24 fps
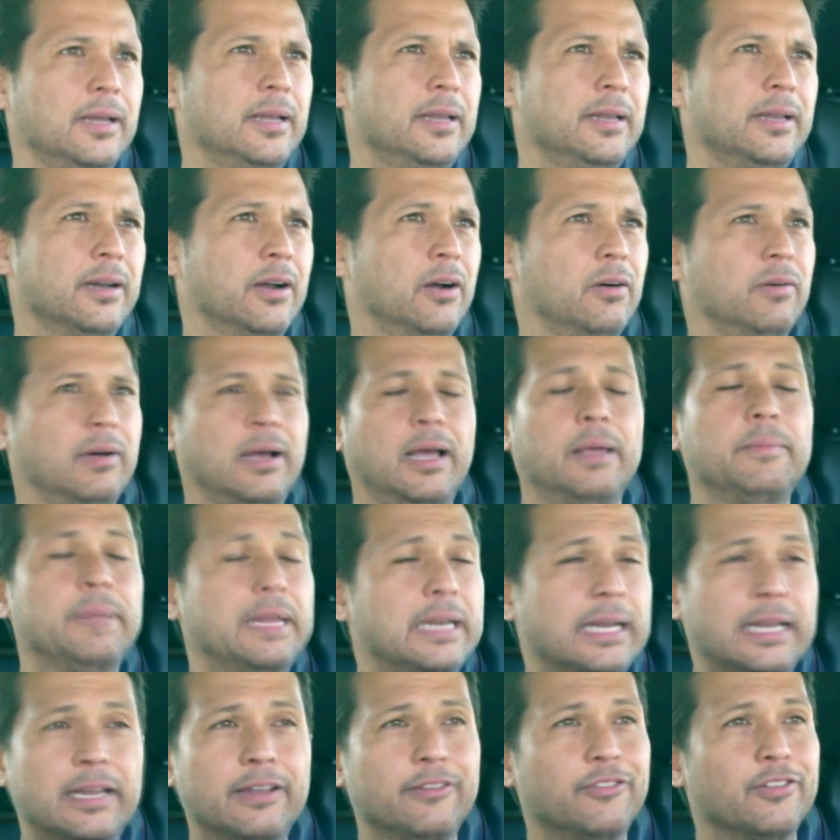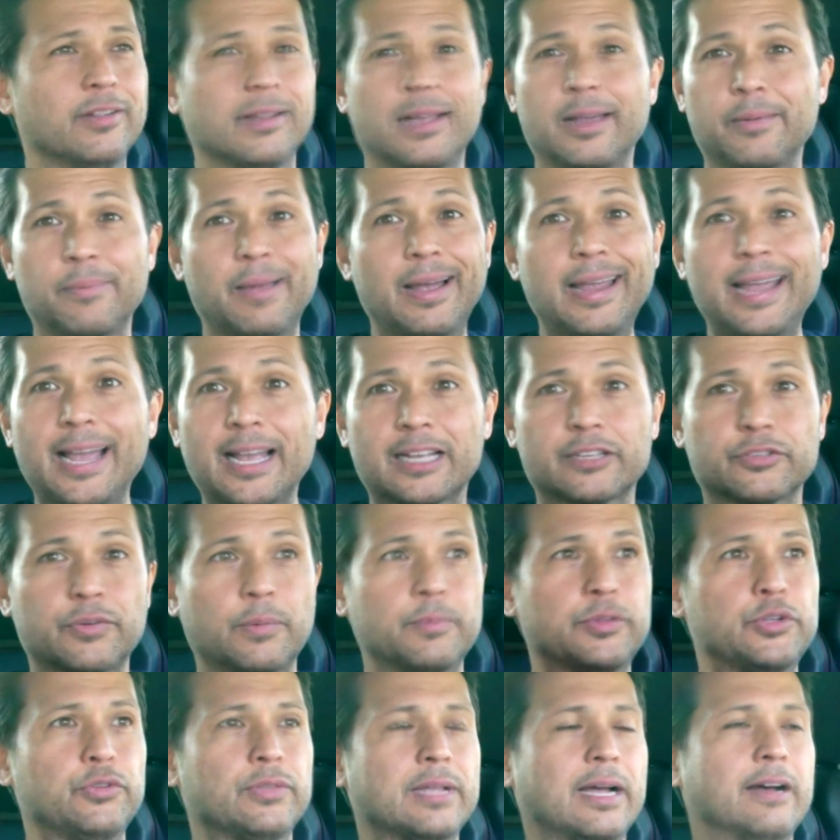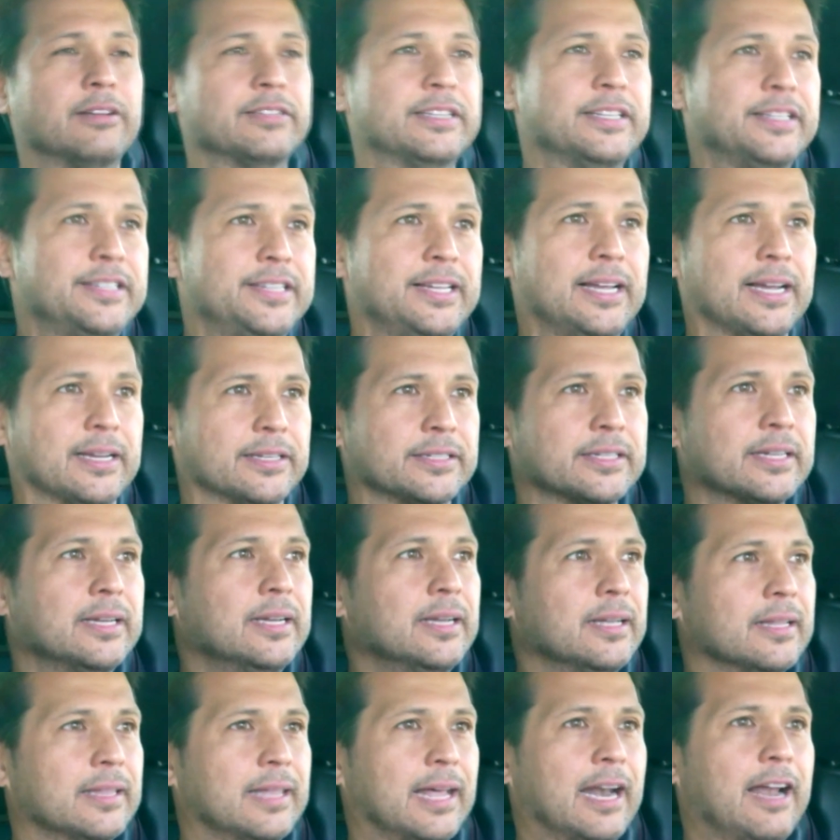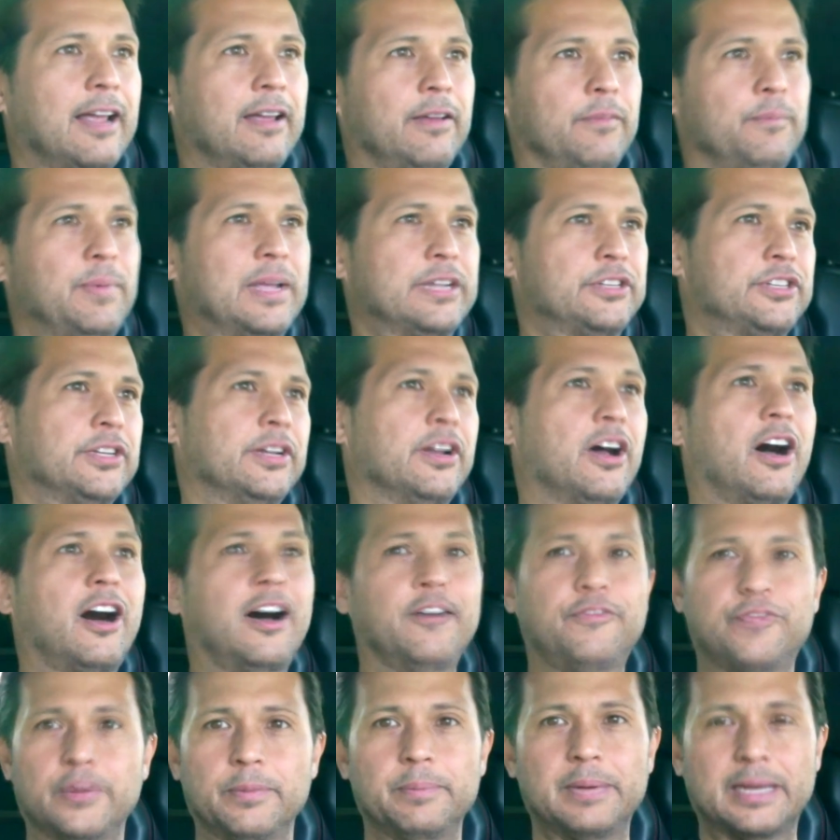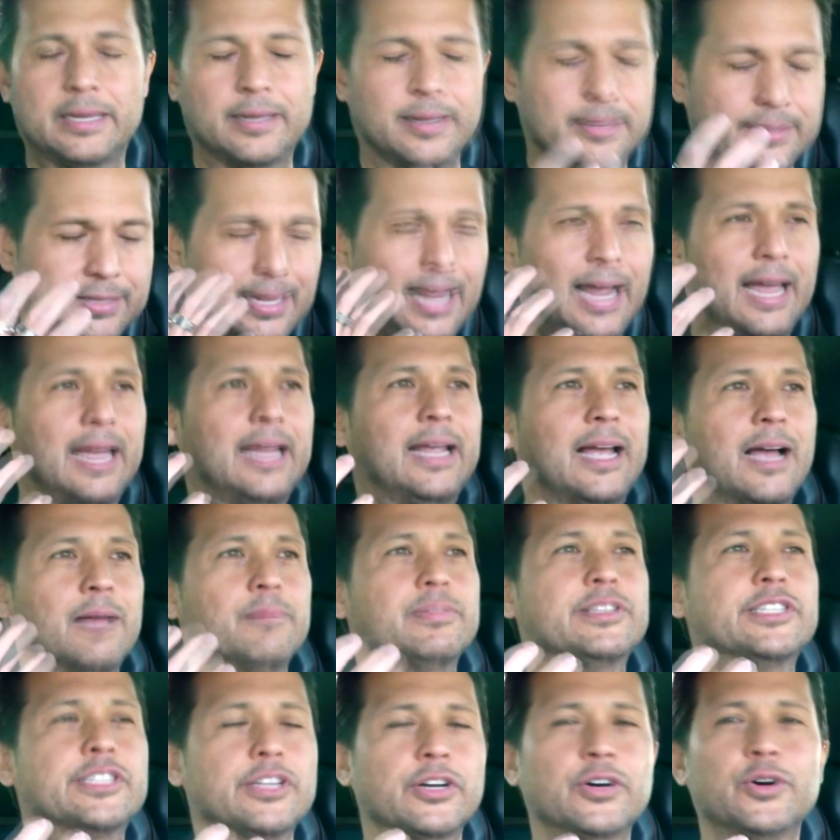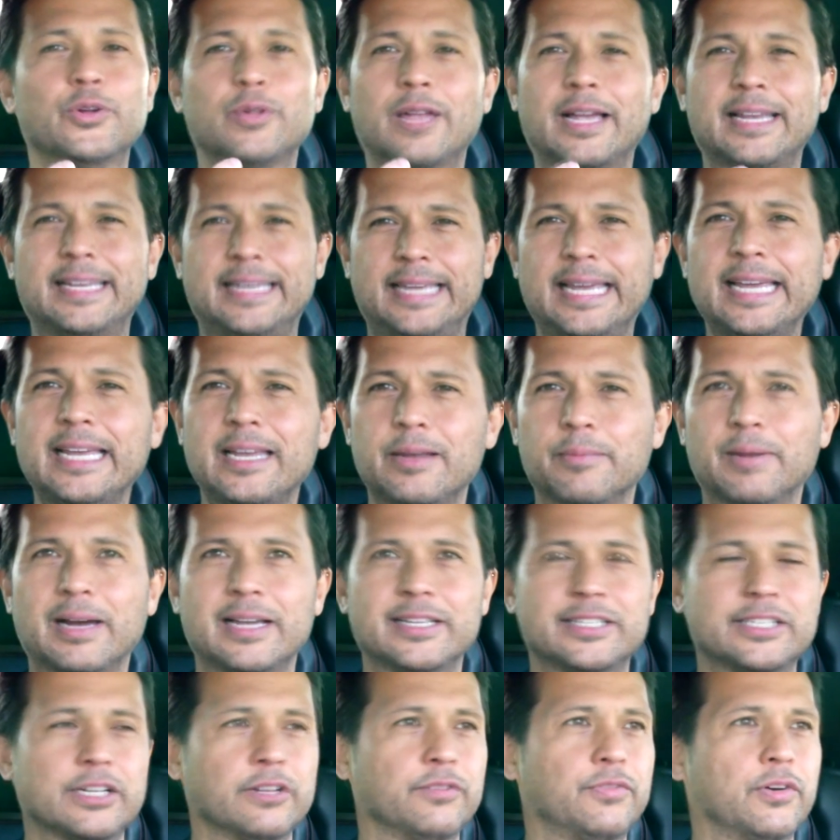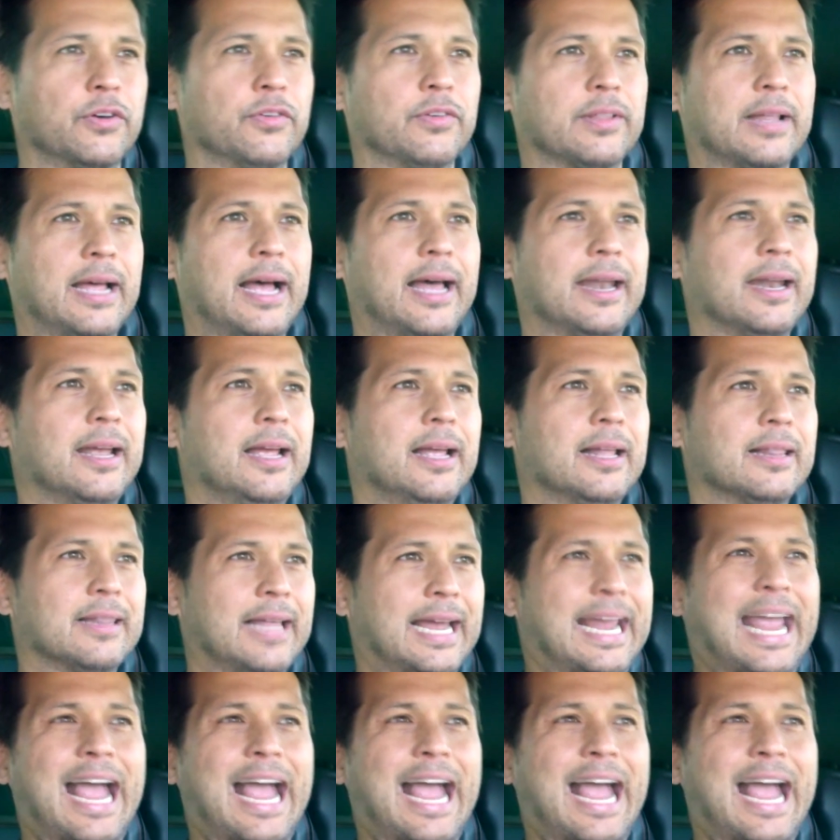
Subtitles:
You know, I mean, even like my ex from 2006 that I mention often, because I'm so like kicking myself over that, like